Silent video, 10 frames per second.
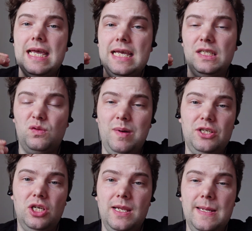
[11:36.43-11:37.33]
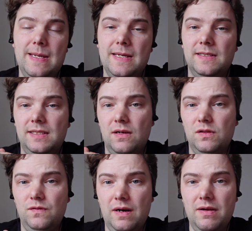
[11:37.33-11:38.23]
especially
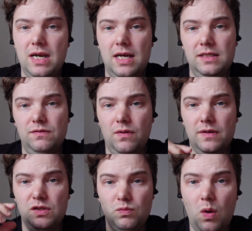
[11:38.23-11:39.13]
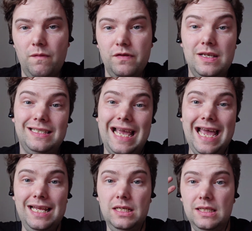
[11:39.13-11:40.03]
sounds very nice for its warmthness,
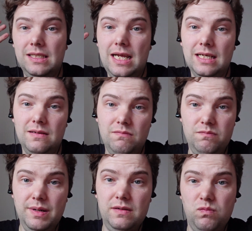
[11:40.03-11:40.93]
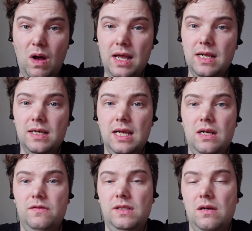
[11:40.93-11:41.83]
and it's like a bit wider
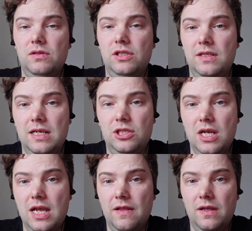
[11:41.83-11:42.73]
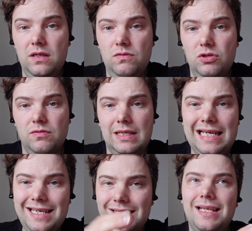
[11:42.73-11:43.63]
kind of soundstage than usual.
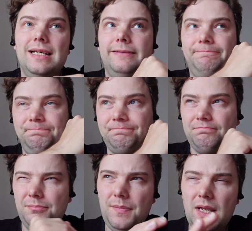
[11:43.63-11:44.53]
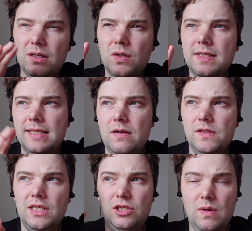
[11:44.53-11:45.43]
It is like not a
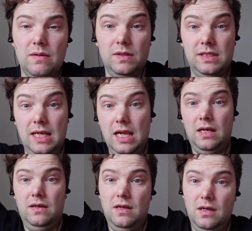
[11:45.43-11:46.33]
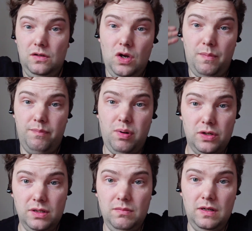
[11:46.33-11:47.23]
soundstage where I would say like top,
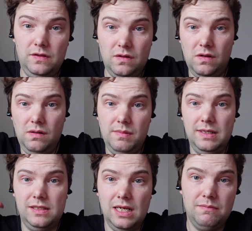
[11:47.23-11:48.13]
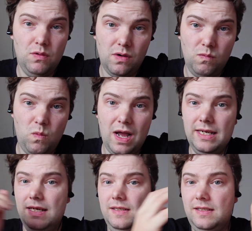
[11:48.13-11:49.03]
bottom and so on, but it's like more
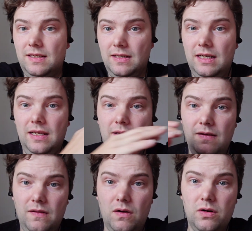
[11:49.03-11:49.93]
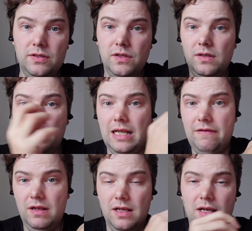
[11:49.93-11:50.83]
wideness in the horizontal
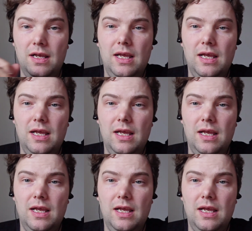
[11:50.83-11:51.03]
level.